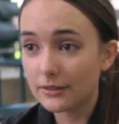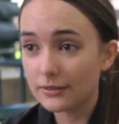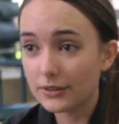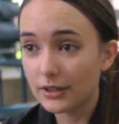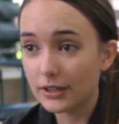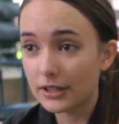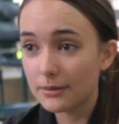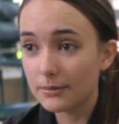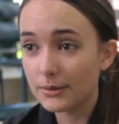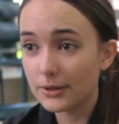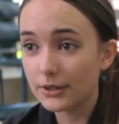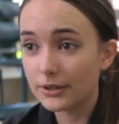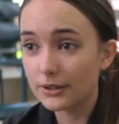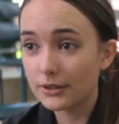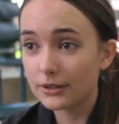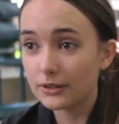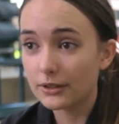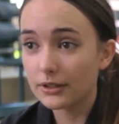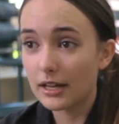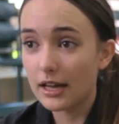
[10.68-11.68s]

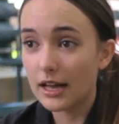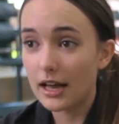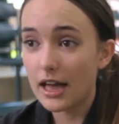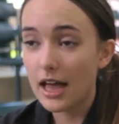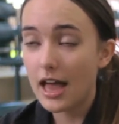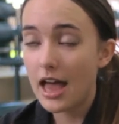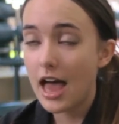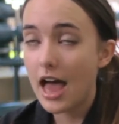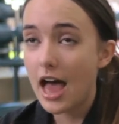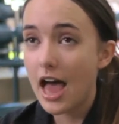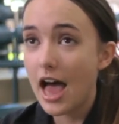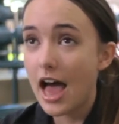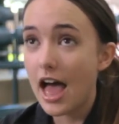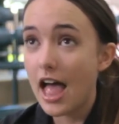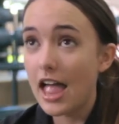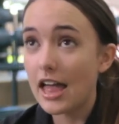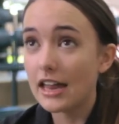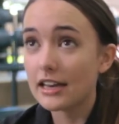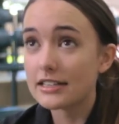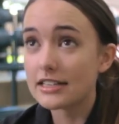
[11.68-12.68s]
volleyball,
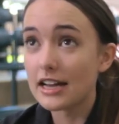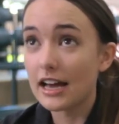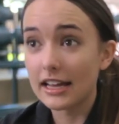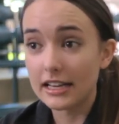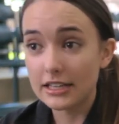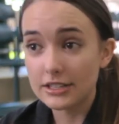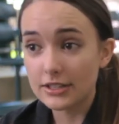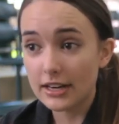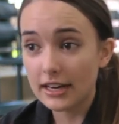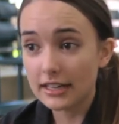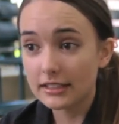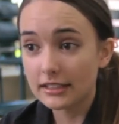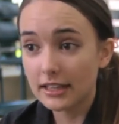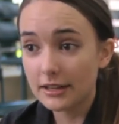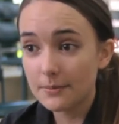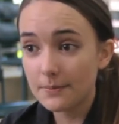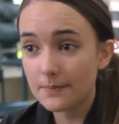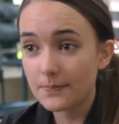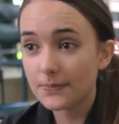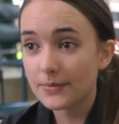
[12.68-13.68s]
and uh, Interact
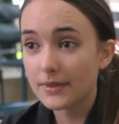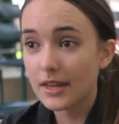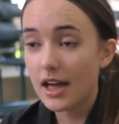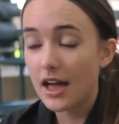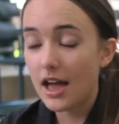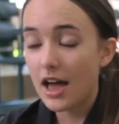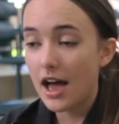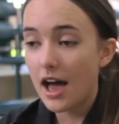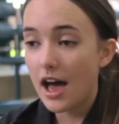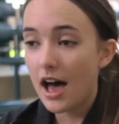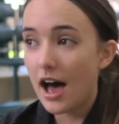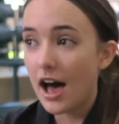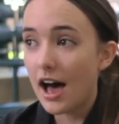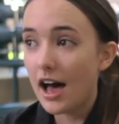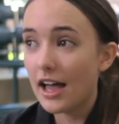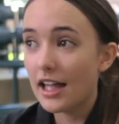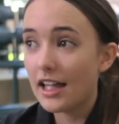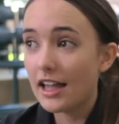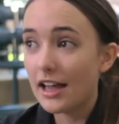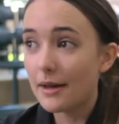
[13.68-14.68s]
Club.
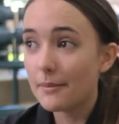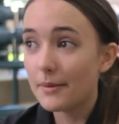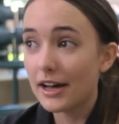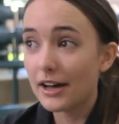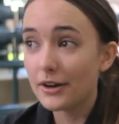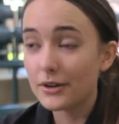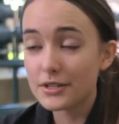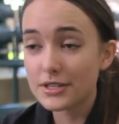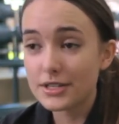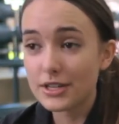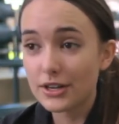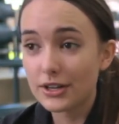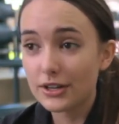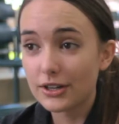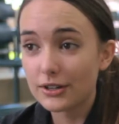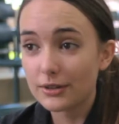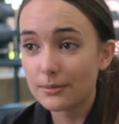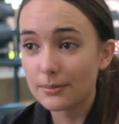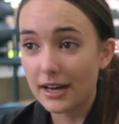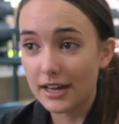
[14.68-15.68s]
I am uh,
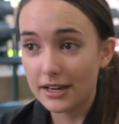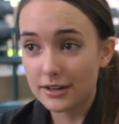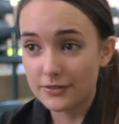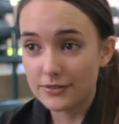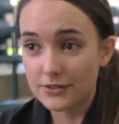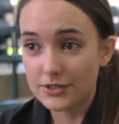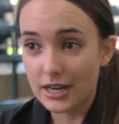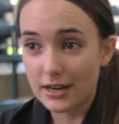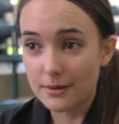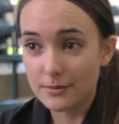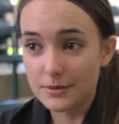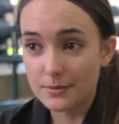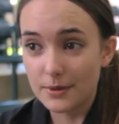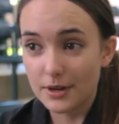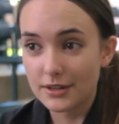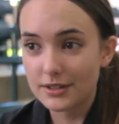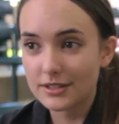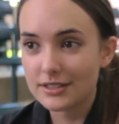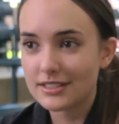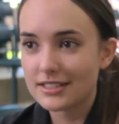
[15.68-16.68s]
also part of James
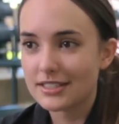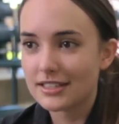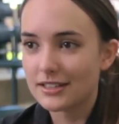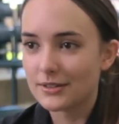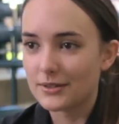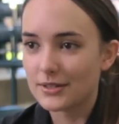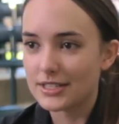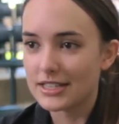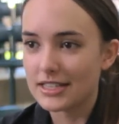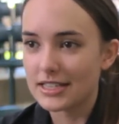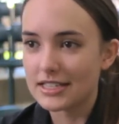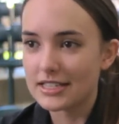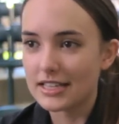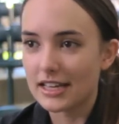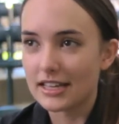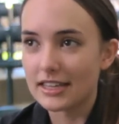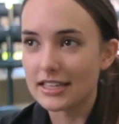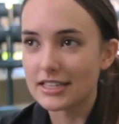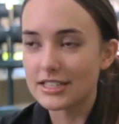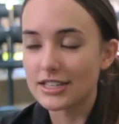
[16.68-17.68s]
Bond, which is
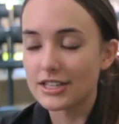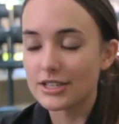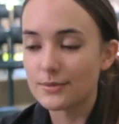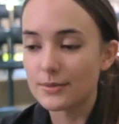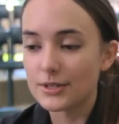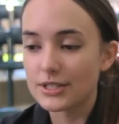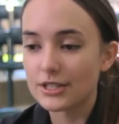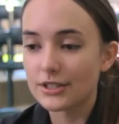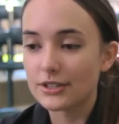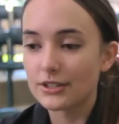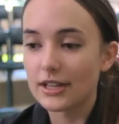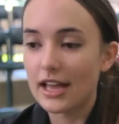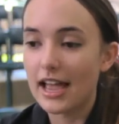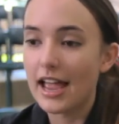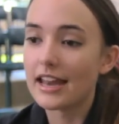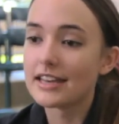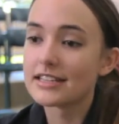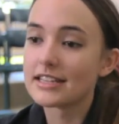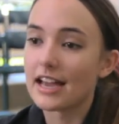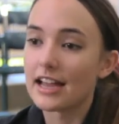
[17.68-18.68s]
uh, this year's musical,
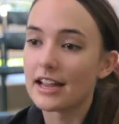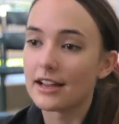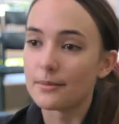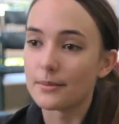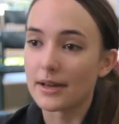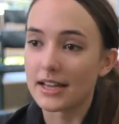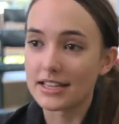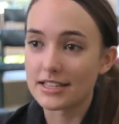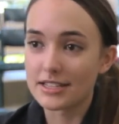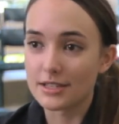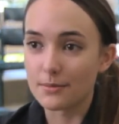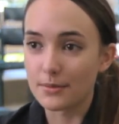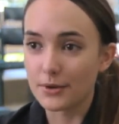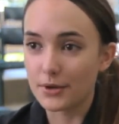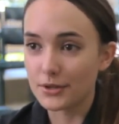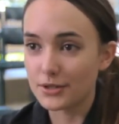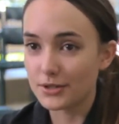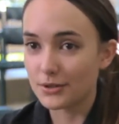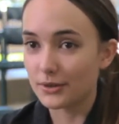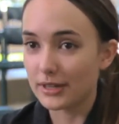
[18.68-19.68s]
and I am a St
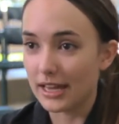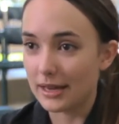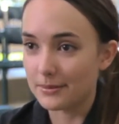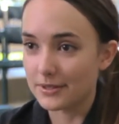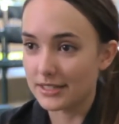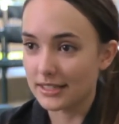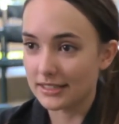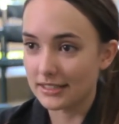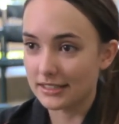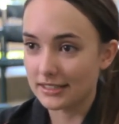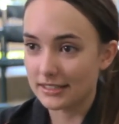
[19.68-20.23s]
Paul's School Captain.